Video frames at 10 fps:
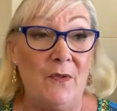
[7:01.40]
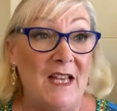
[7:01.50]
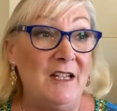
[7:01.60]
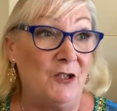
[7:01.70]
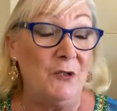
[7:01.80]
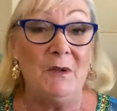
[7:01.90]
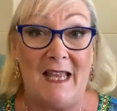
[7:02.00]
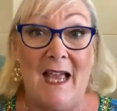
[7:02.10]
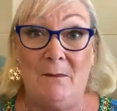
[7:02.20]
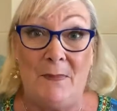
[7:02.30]
they do
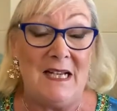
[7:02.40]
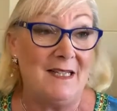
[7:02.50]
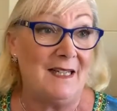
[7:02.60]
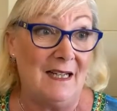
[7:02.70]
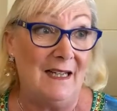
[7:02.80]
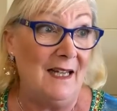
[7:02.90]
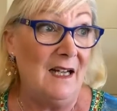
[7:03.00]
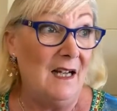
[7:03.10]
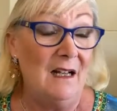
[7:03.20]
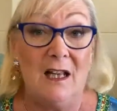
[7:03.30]
get
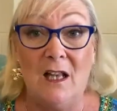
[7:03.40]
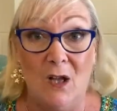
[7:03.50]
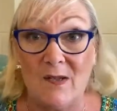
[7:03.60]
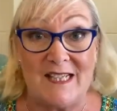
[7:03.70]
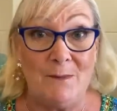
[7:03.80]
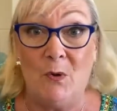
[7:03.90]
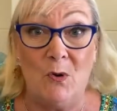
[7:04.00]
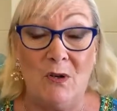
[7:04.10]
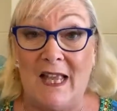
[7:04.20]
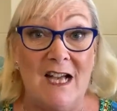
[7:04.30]
basically lots
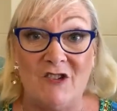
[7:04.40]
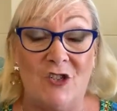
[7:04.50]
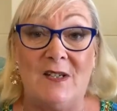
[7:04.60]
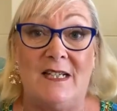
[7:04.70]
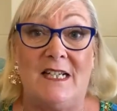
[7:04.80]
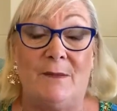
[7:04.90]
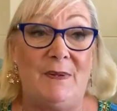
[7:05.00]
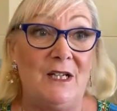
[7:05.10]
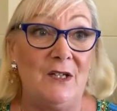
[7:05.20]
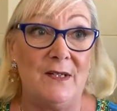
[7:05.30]
more casualties
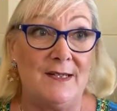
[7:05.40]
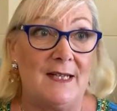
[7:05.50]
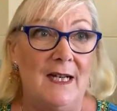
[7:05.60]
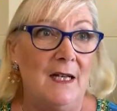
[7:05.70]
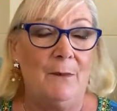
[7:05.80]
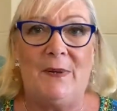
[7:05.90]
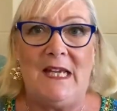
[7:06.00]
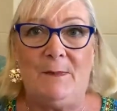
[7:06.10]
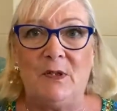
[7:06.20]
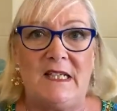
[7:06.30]
because
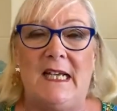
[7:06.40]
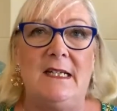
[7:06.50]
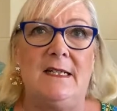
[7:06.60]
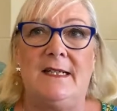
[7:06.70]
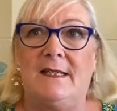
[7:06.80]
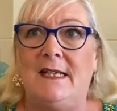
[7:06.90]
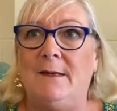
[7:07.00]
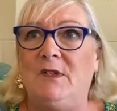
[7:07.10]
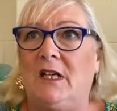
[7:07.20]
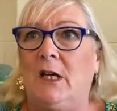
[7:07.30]
people tend to
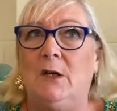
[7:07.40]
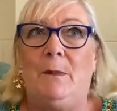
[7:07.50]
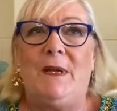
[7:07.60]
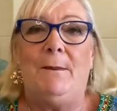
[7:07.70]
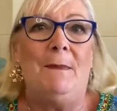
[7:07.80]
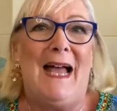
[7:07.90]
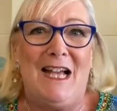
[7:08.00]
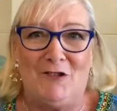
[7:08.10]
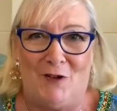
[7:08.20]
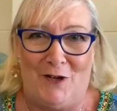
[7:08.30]
seem to go a bit
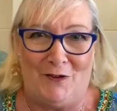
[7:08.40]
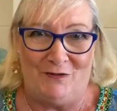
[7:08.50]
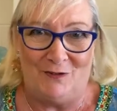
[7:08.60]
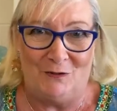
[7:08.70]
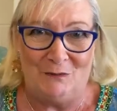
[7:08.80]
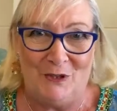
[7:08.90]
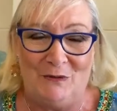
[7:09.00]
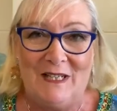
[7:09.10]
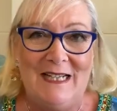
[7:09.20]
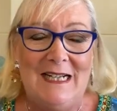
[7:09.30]
mad around the full
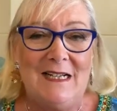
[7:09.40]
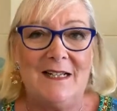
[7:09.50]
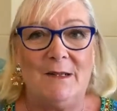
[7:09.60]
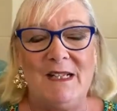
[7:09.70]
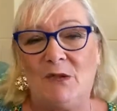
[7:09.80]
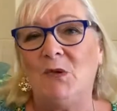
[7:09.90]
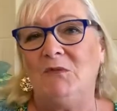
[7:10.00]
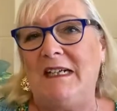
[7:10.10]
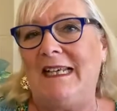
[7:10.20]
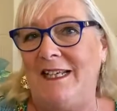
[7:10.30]
moon. So it's all
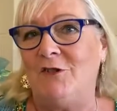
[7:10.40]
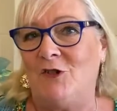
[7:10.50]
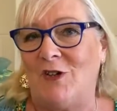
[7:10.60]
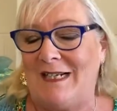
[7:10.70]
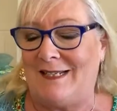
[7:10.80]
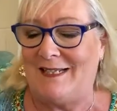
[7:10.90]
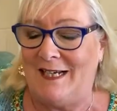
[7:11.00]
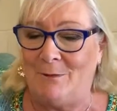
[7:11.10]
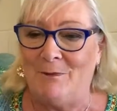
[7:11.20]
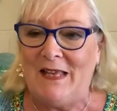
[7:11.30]
really
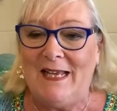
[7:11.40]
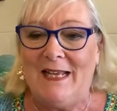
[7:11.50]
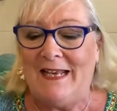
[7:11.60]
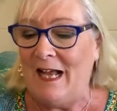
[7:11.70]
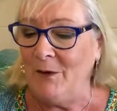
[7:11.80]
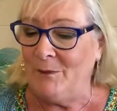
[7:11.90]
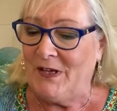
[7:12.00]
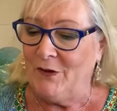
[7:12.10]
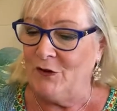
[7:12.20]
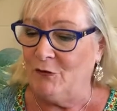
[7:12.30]
interesting. Now,
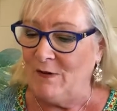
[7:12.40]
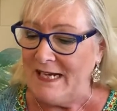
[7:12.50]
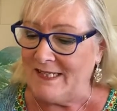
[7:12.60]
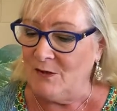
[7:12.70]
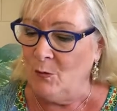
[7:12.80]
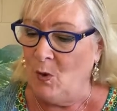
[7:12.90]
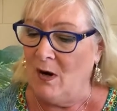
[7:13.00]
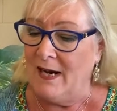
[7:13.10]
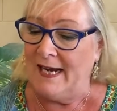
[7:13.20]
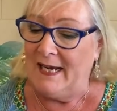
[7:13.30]
the reason
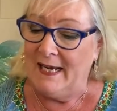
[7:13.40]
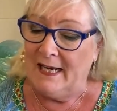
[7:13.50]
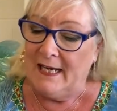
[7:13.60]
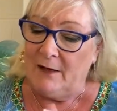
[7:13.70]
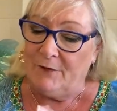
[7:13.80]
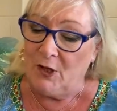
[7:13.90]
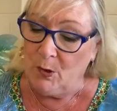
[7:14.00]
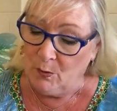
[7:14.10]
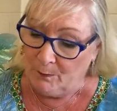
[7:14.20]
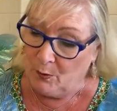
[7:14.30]
why, if
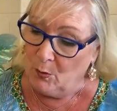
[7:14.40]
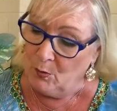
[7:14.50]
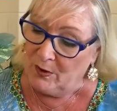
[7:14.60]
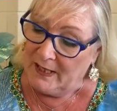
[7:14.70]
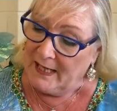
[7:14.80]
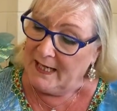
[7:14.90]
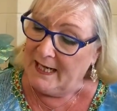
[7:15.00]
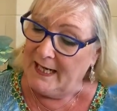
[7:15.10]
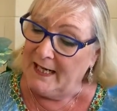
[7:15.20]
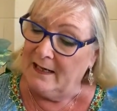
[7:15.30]
you were born
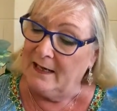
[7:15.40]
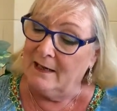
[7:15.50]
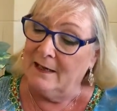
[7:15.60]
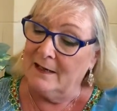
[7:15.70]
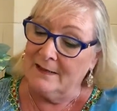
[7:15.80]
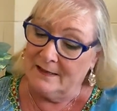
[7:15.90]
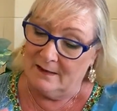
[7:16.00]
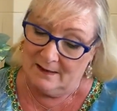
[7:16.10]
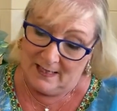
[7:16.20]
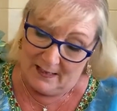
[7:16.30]
in
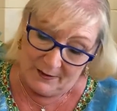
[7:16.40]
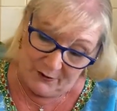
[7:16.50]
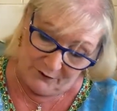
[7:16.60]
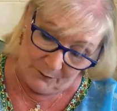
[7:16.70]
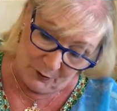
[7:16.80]
London and you've